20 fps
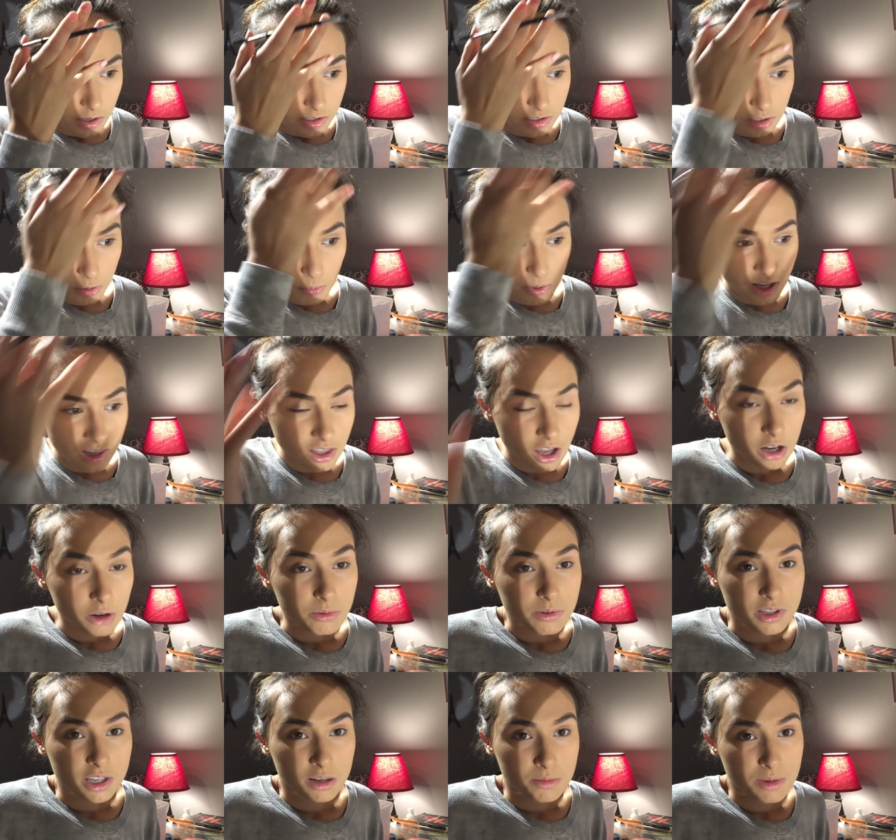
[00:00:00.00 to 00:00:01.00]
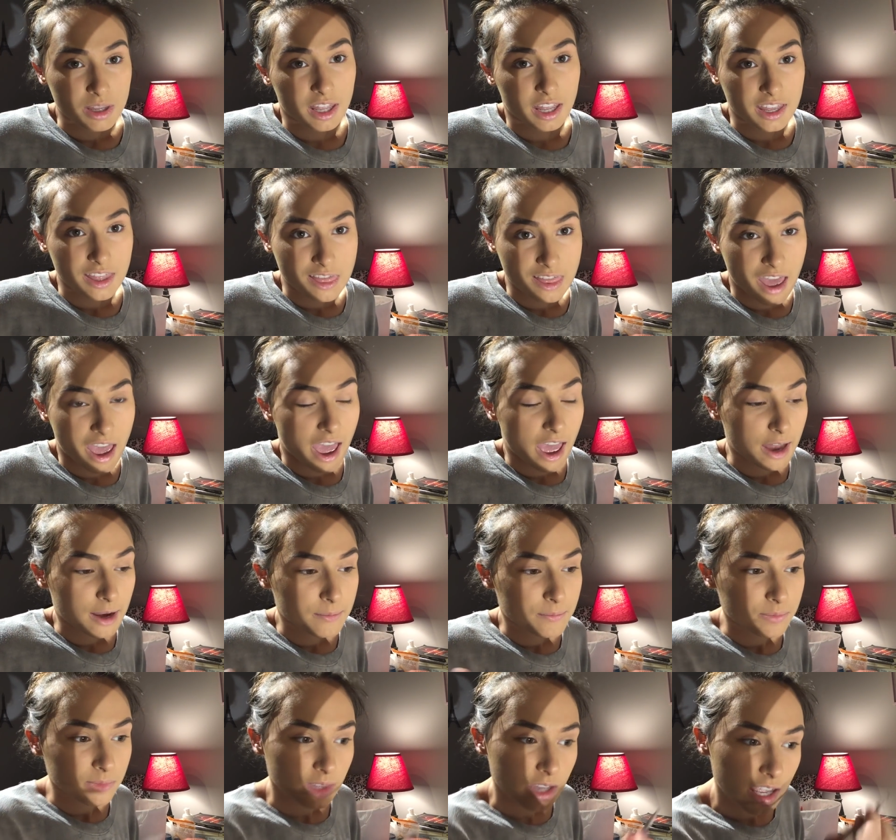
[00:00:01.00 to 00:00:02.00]
So we thought it was going to be like that.
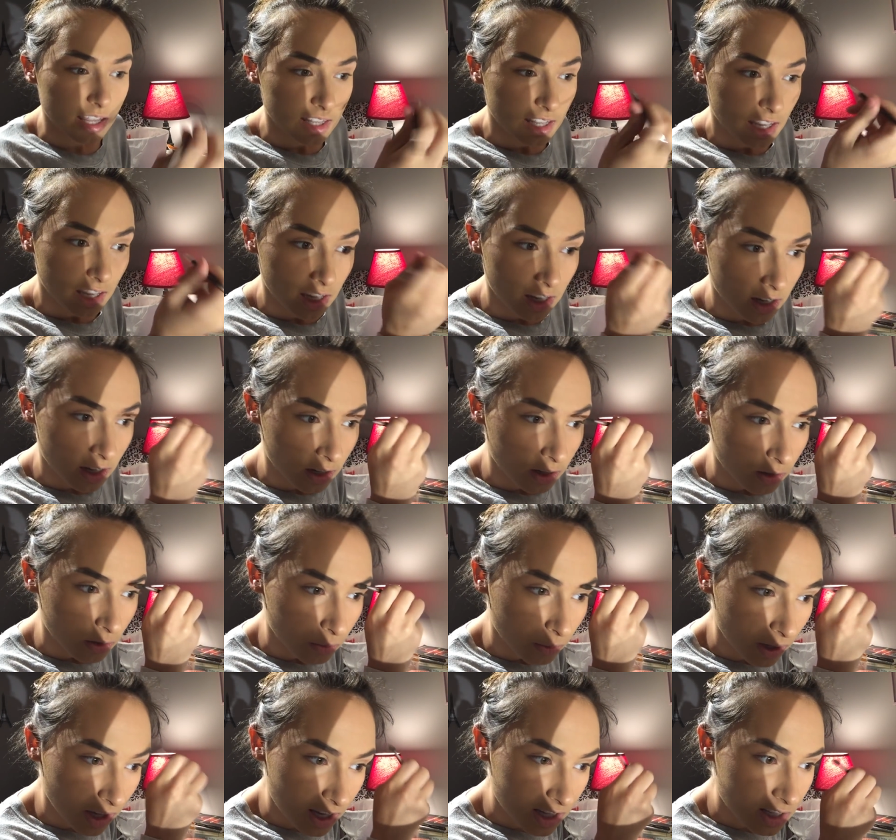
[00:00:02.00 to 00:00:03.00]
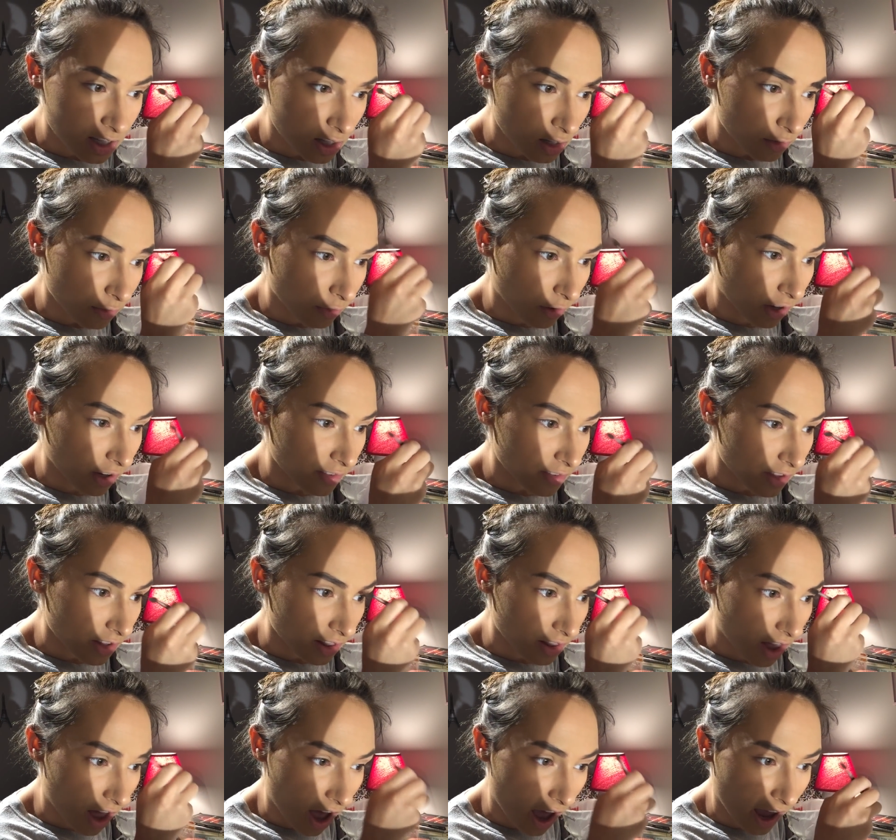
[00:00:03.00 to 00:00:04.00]
And then we get to the front of the
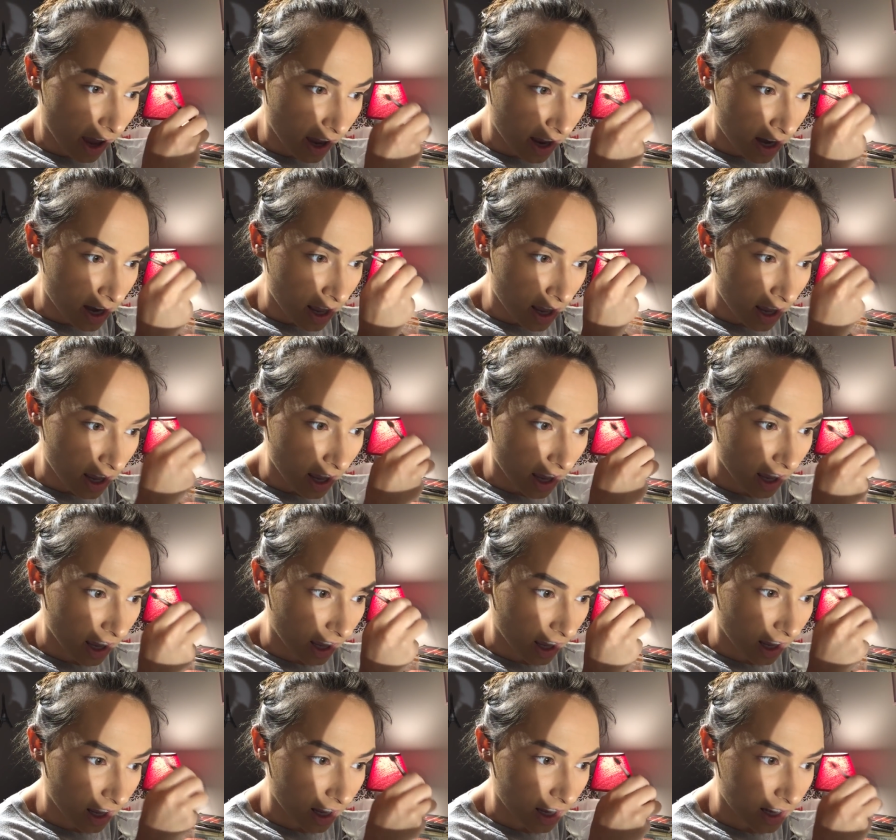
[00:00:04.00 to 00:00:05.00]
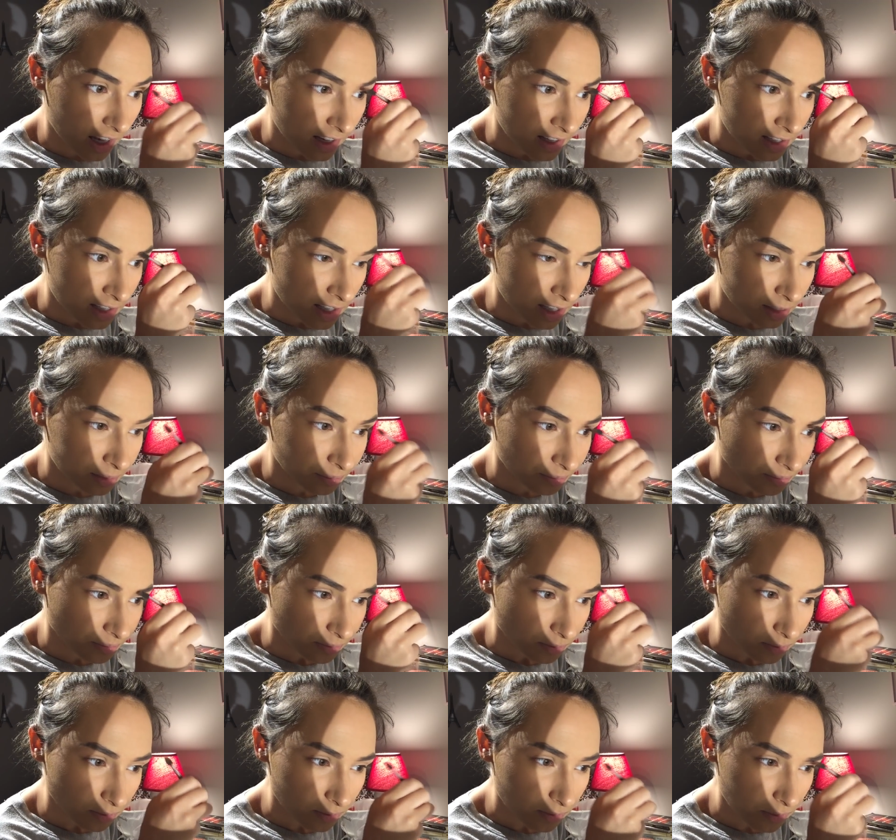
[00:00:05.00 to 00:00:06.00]
line, and
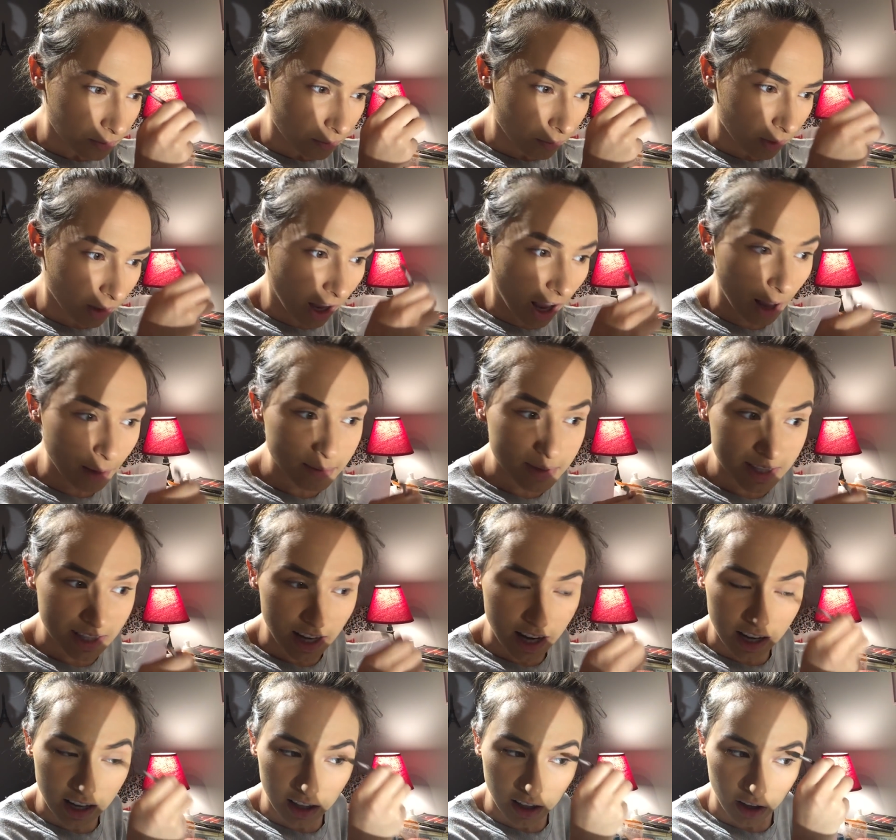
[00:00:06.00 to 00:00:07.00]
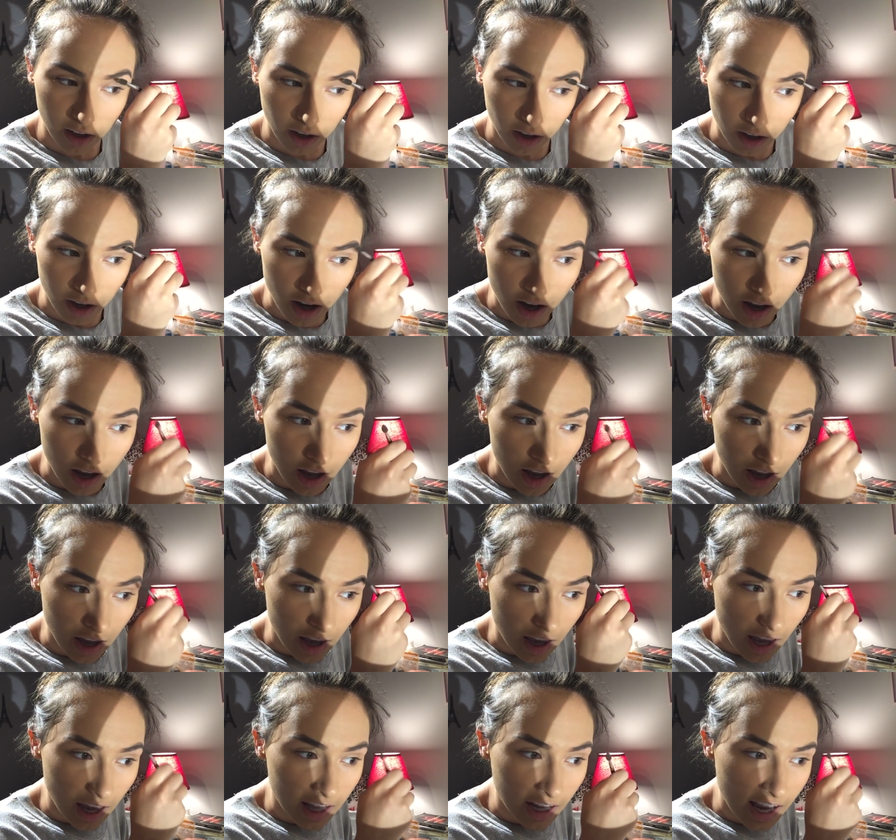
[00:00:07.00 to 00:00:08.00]
I'm standing there,
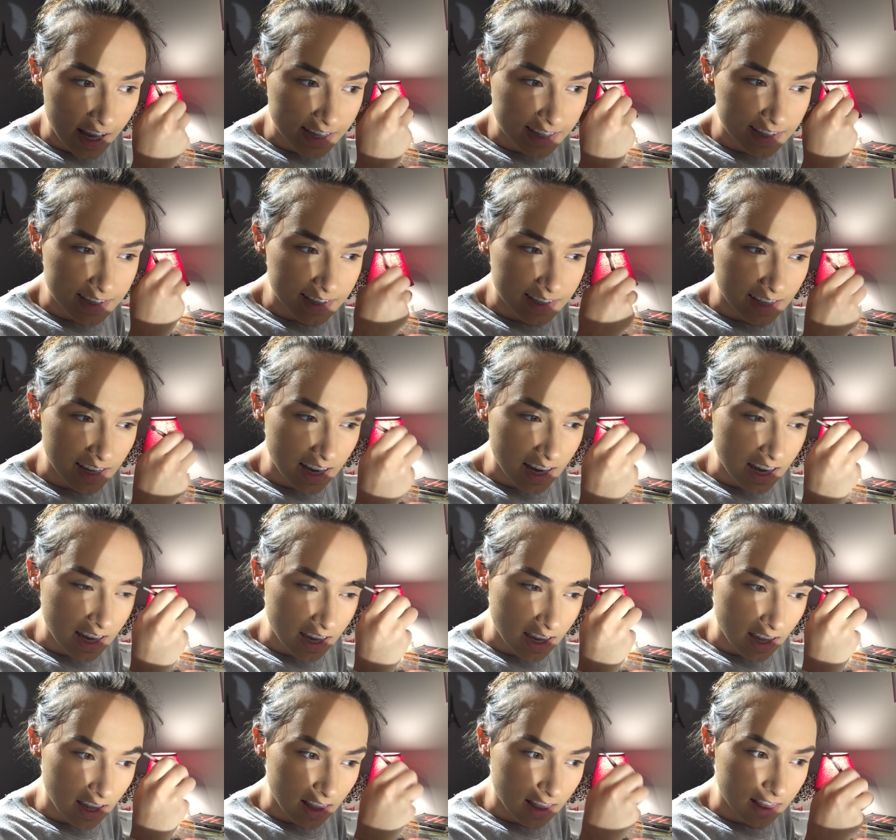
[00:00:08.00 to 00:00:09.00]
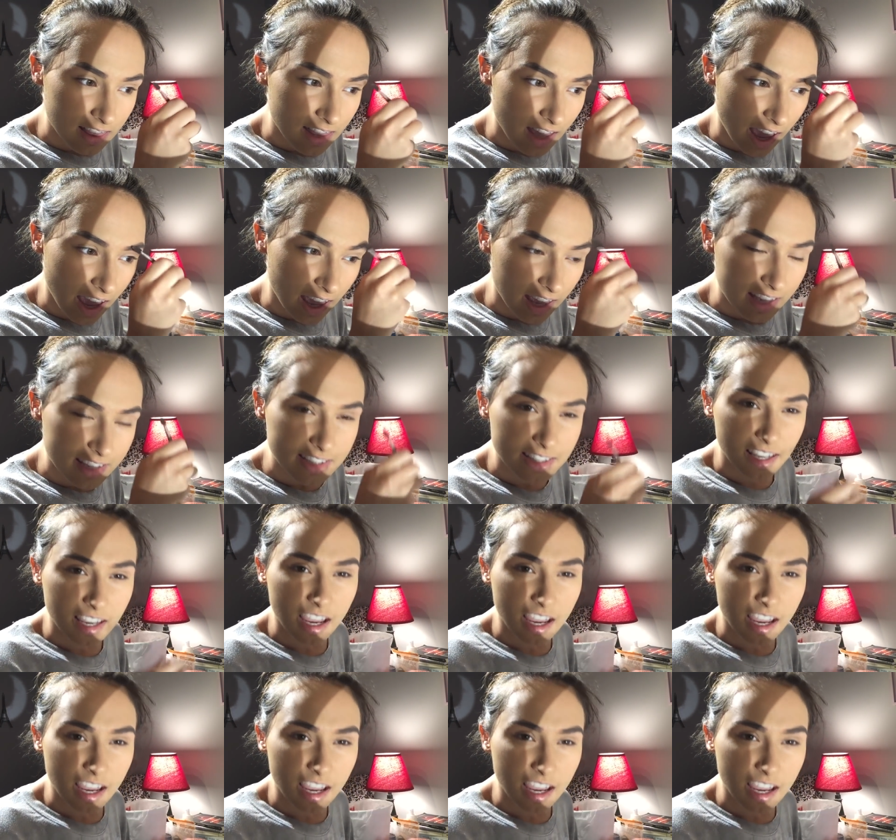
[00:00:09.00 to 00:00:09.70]
and I see that it's